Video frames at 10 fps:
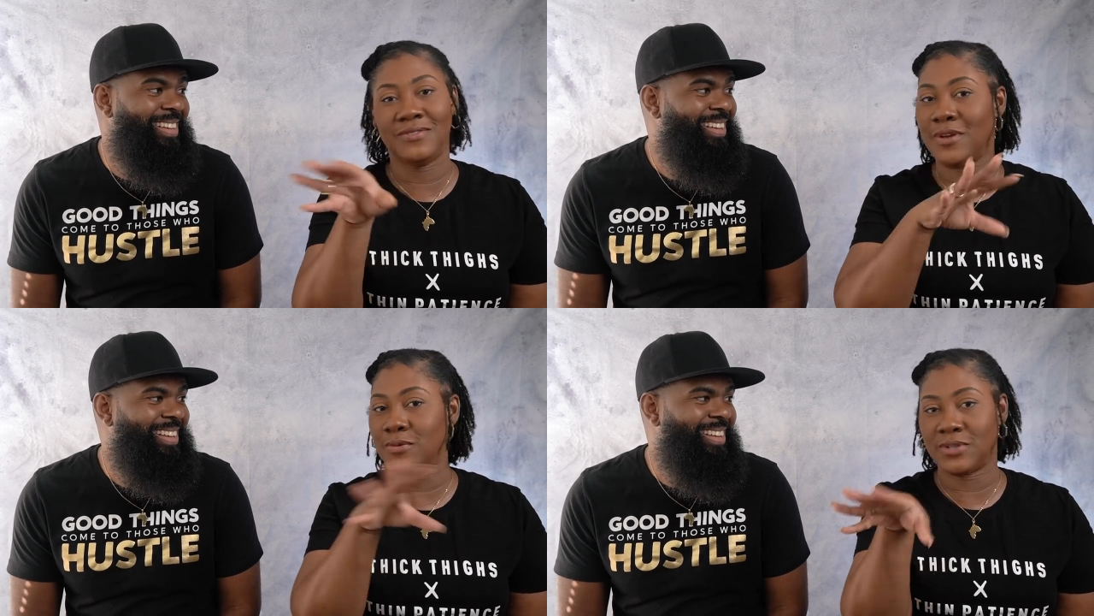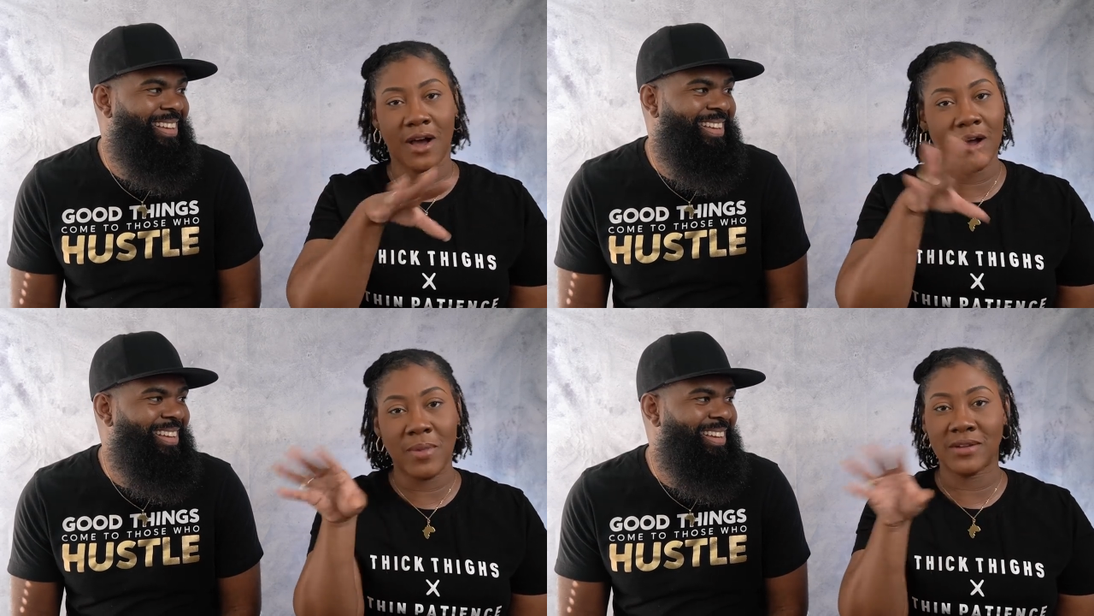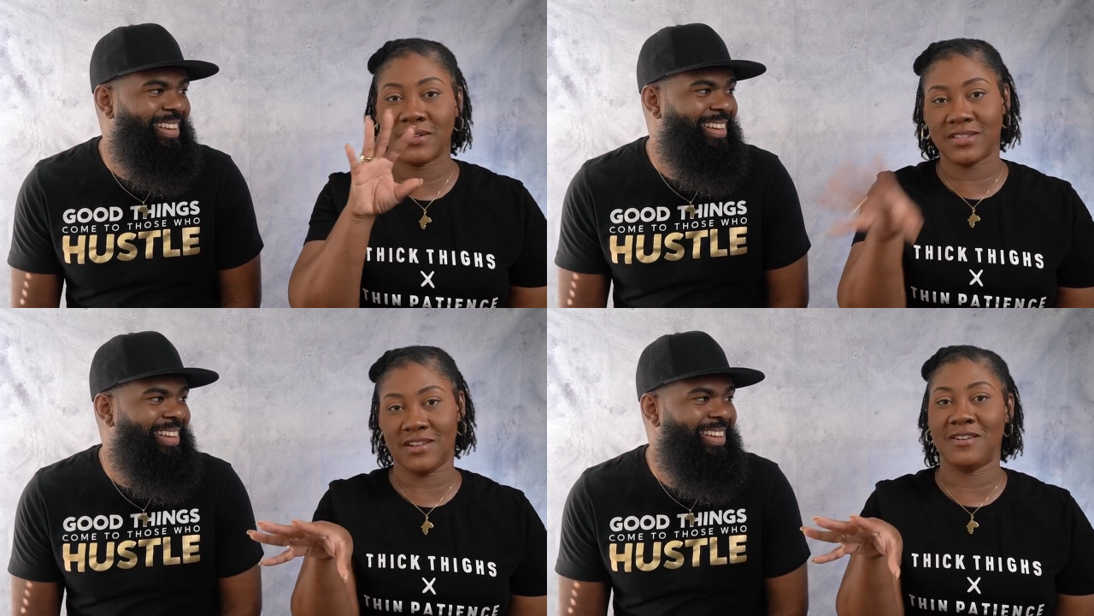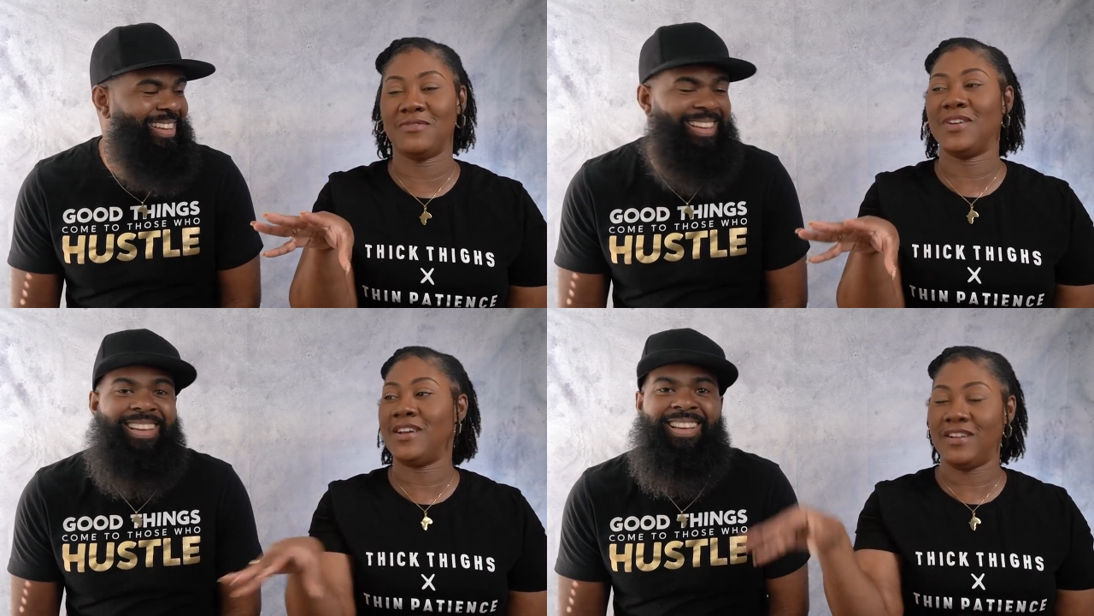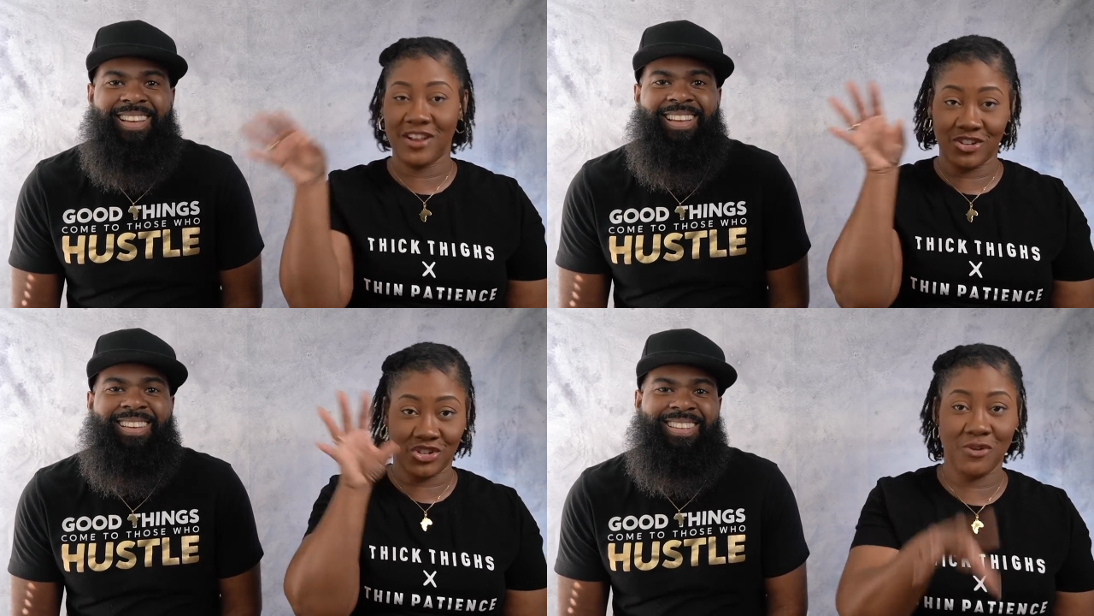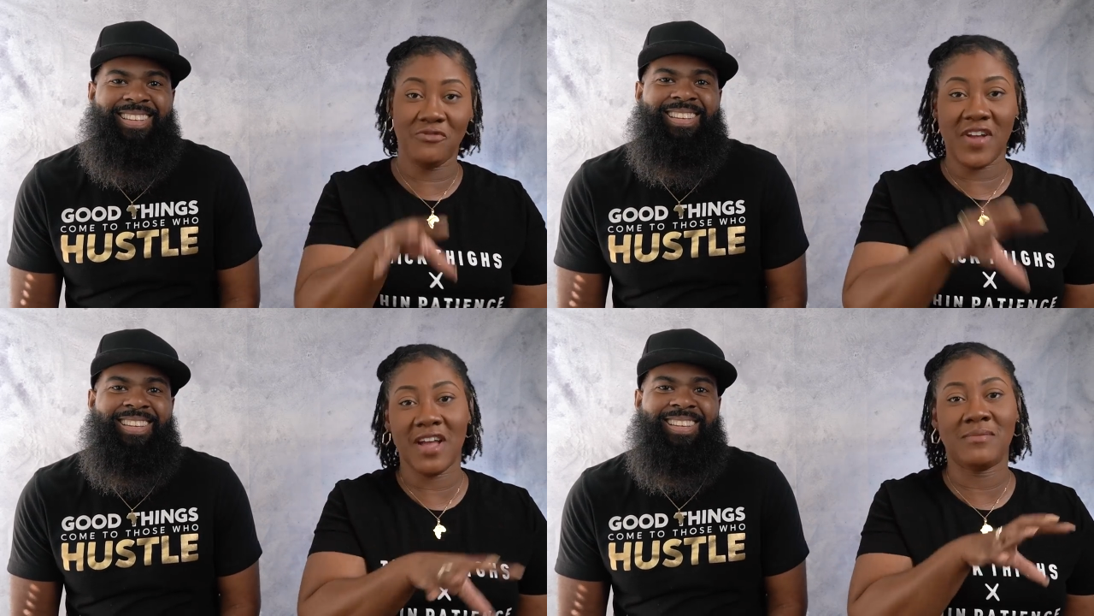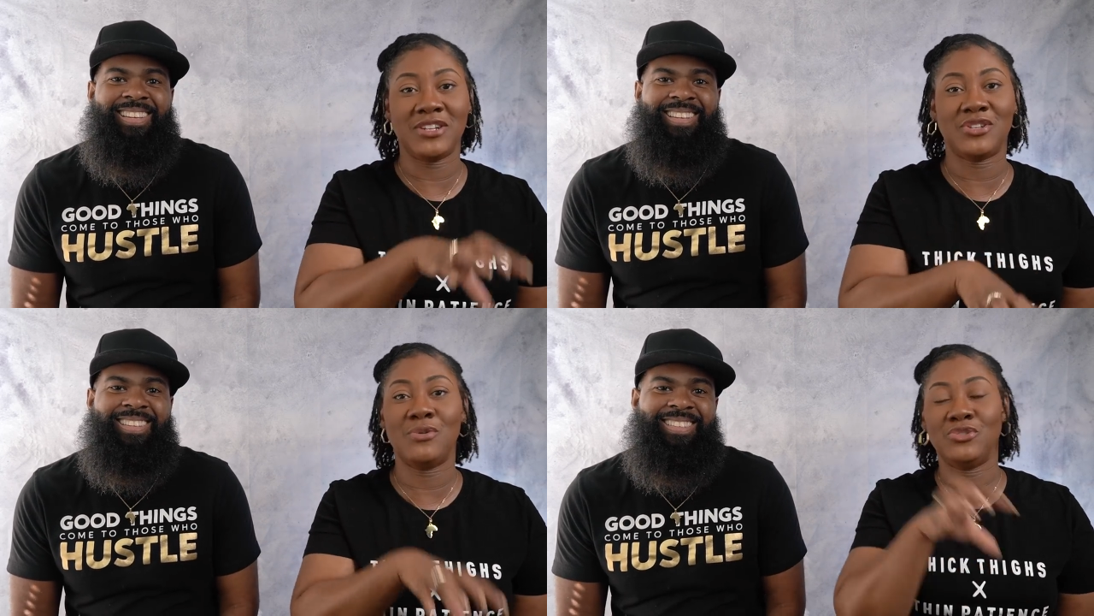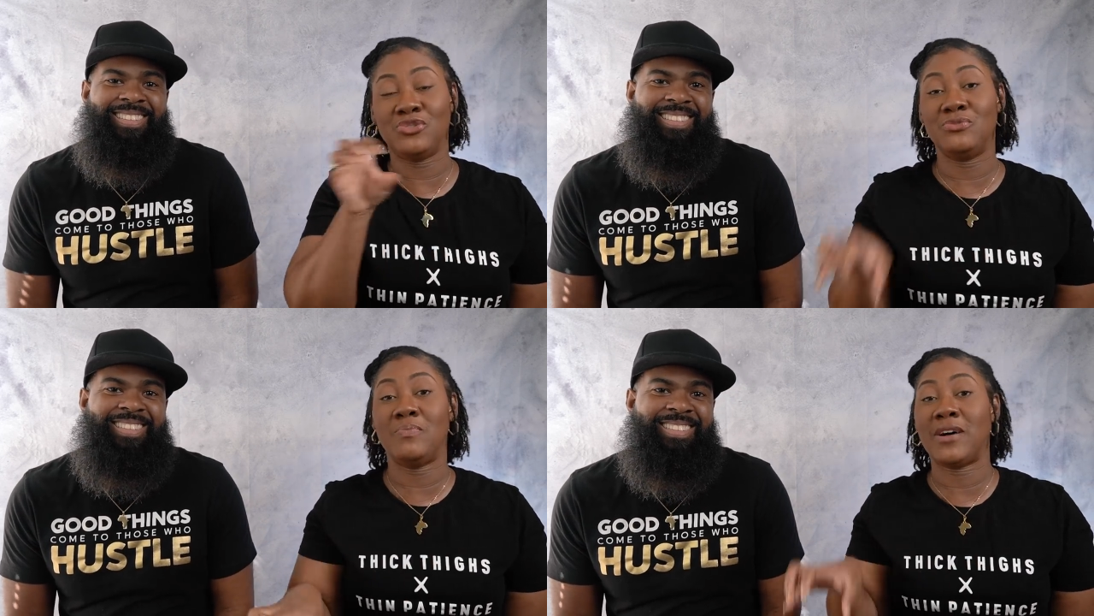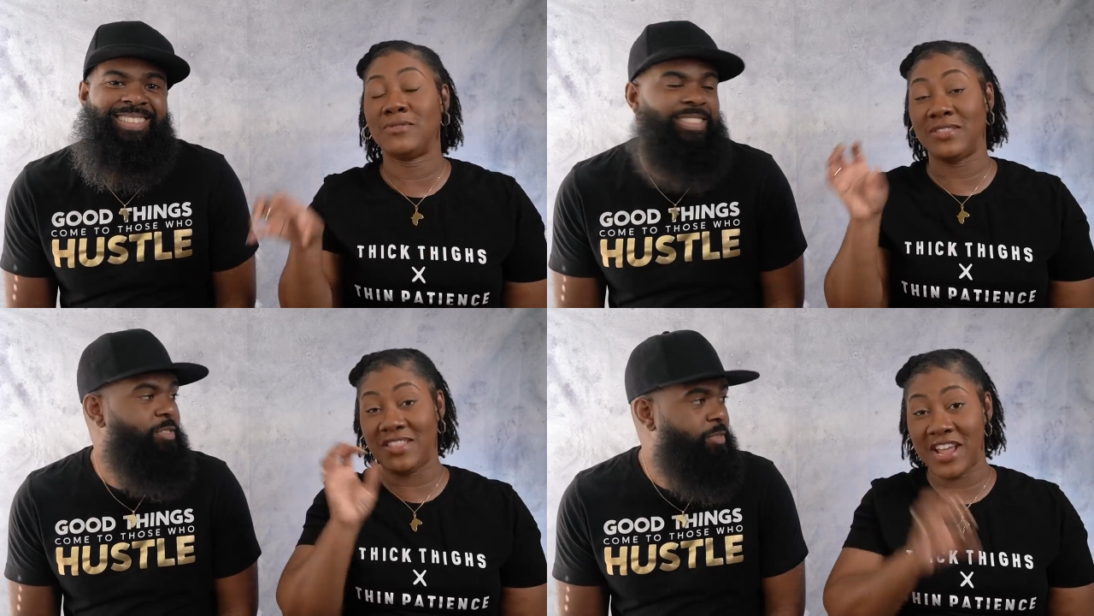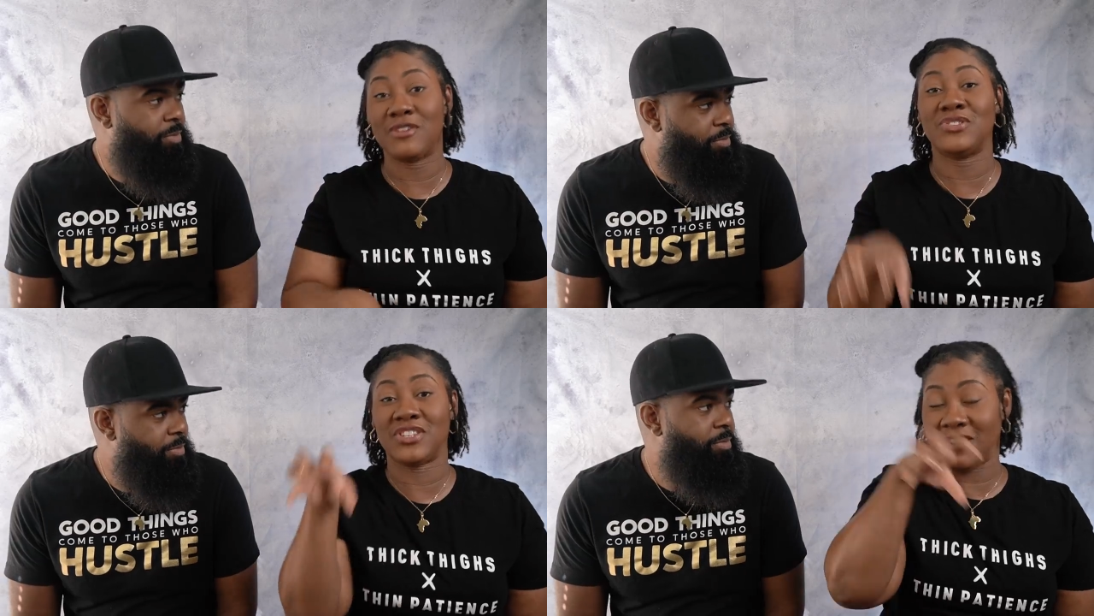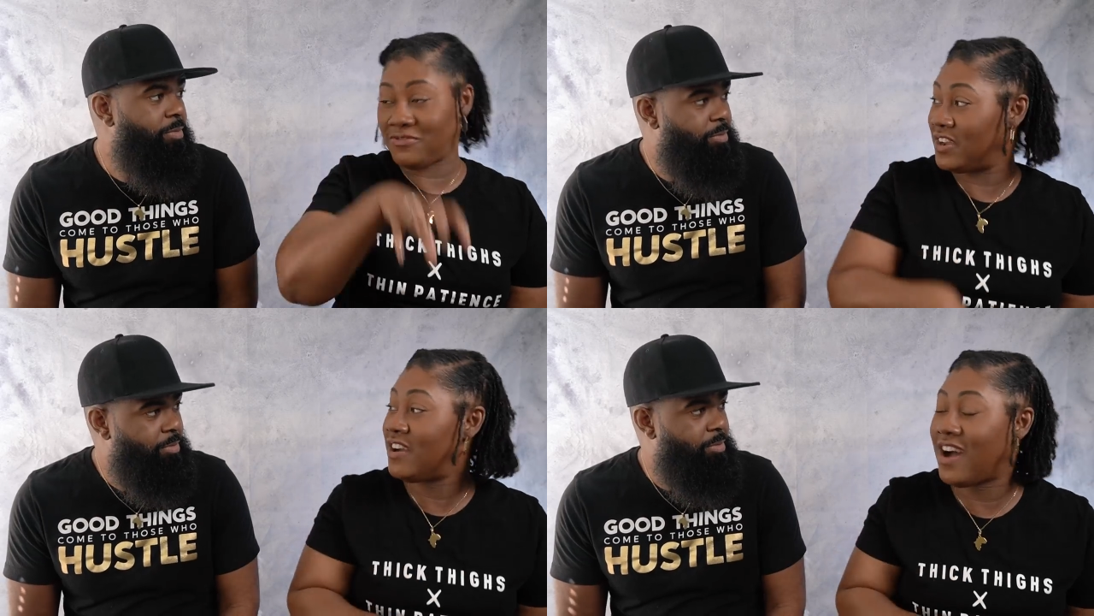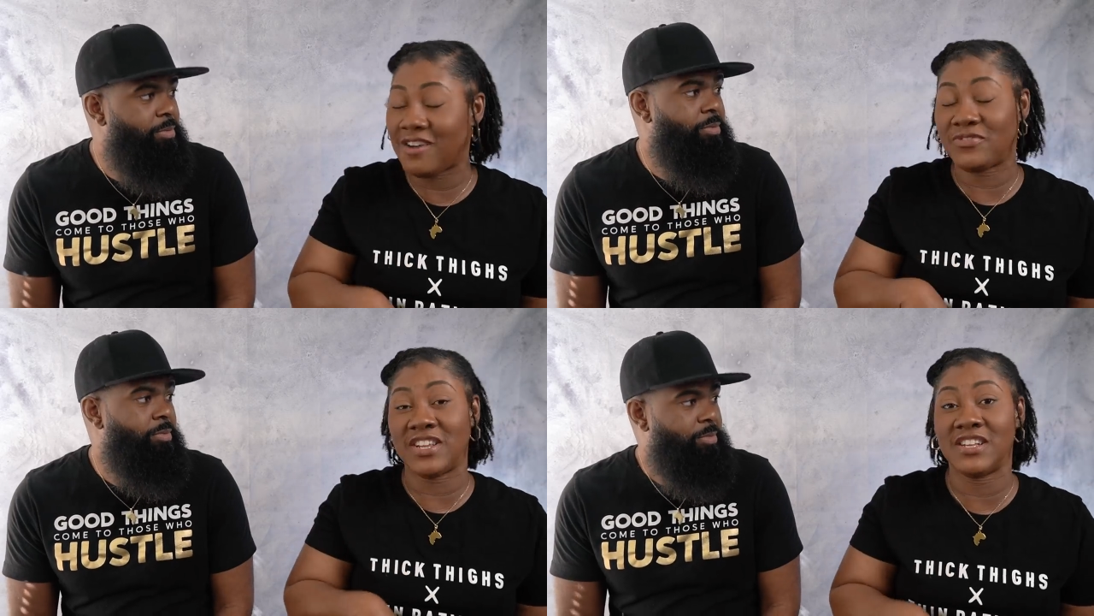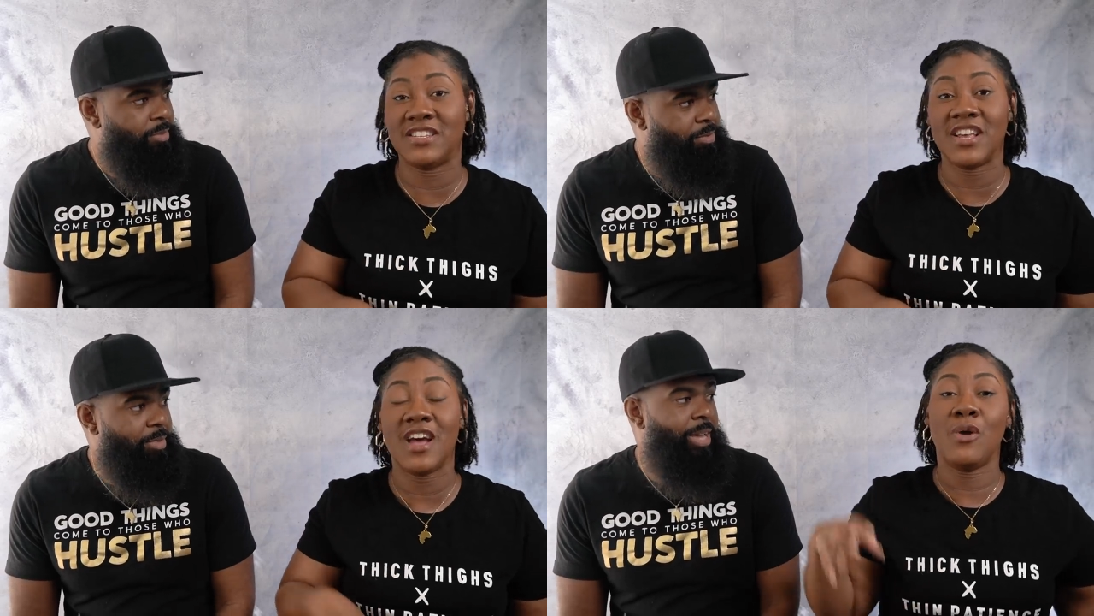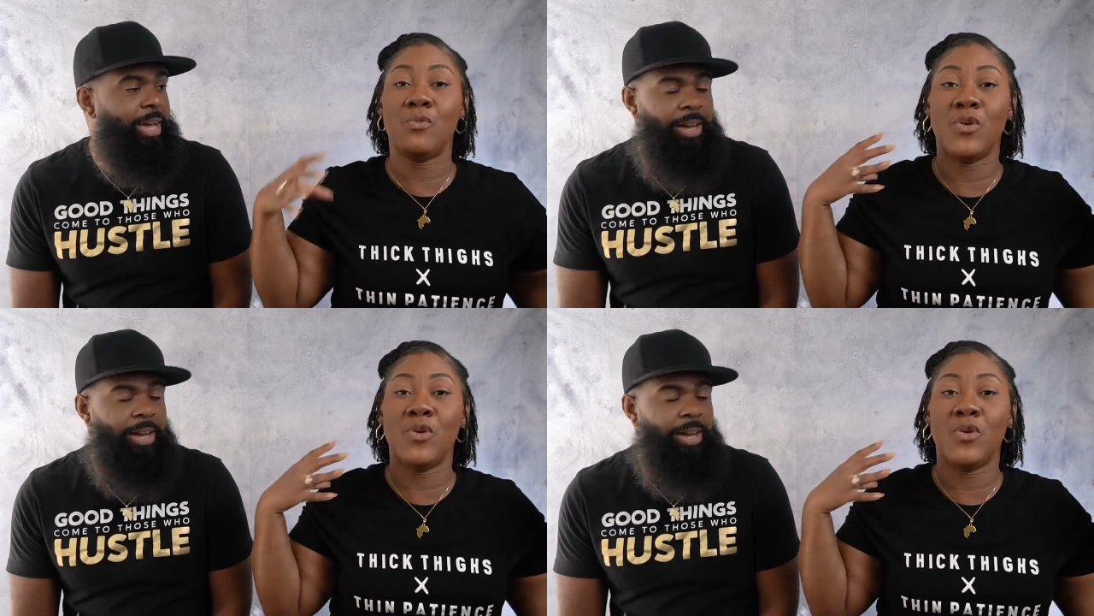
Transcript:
Speaker 1: Don't talk about the stuff that your family told you about their stuff in confidence yeah.